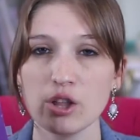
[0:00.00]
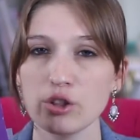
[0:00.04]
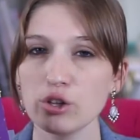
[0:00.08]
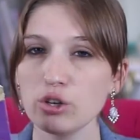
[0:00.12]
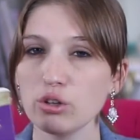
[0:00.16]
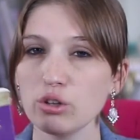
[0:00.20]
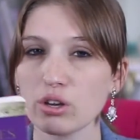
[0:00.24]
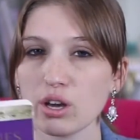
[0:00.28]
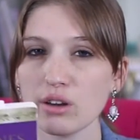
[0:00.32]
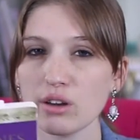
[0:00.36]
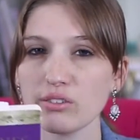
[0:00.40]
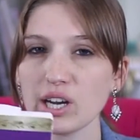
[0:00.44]
The
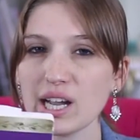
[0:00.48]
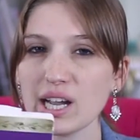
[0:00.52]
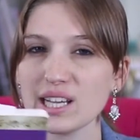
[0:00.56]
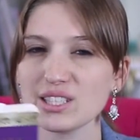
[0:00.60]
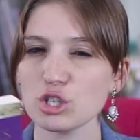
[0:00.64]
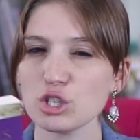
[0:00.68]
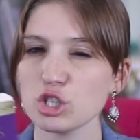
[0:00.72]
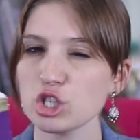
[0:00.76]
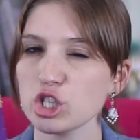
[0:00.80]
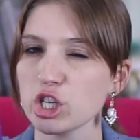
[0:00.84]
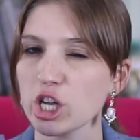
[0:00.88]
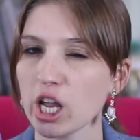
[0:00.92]
new cover
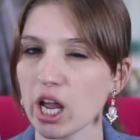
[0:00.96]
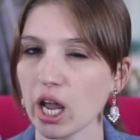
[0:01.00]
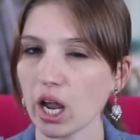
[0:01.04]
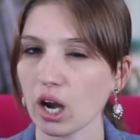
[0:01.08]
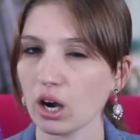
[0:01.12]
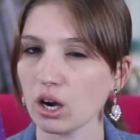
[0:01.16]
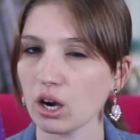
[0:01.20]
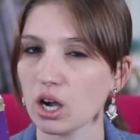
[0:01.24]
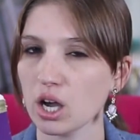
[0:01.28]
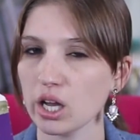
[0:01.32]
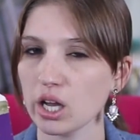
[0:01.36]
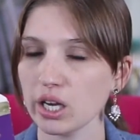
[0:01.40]
has a
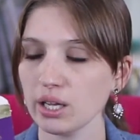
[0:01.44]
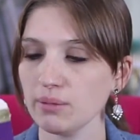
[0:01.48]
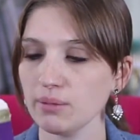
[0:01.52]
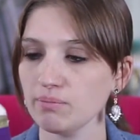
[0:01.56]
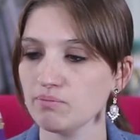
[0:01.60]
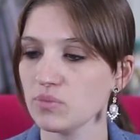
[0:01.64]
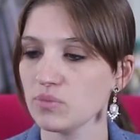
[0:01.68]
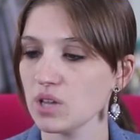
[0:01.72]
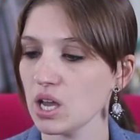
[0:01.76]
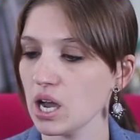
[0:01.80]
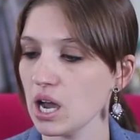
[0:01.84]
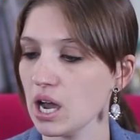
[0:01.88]
chair on it,
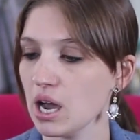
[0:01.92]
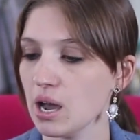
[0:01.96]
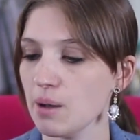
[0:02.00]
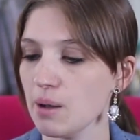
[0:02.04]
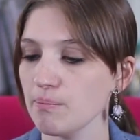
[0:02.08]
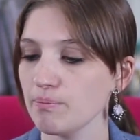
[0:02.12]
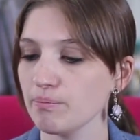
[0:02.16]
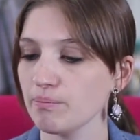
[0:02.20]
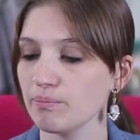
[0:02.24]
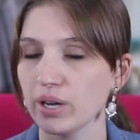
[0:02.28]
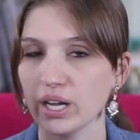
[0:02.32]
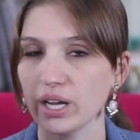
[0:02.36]

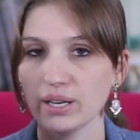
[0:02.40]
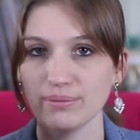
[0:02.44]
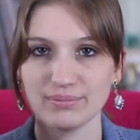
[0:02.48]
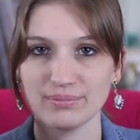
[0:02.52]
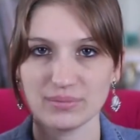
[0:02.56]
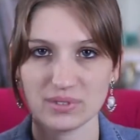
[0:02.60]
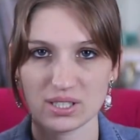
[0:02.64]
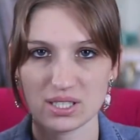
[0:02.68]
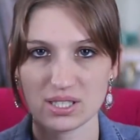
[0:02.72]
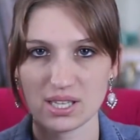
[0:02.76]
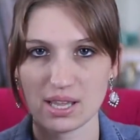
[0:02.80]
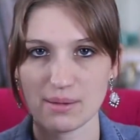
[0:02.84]
but
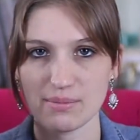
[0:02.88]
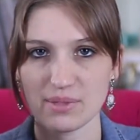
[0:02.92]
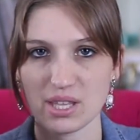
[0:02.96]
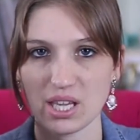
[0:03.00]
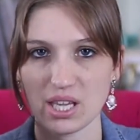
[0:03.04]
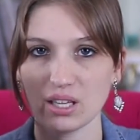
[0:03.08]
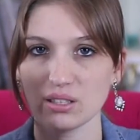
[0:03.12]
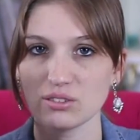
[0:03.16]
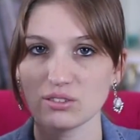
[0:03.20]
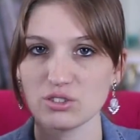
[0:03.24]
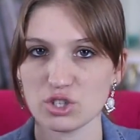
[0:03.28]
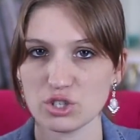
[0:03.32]
same
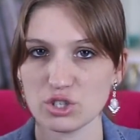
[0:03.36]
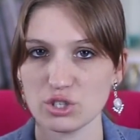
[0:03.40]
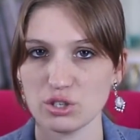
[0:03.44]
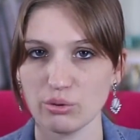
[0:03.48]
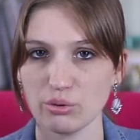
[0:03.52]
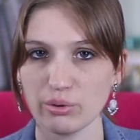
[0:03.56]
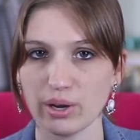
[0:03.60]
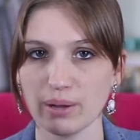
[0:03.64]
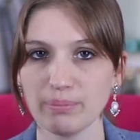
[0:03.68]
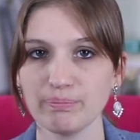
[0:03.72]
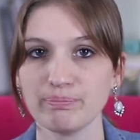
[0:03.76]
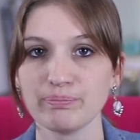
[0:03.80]
thing, just
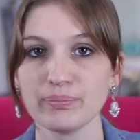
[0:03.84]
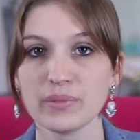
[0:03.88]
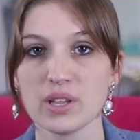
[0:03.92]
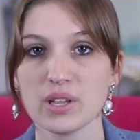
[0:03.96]
new one.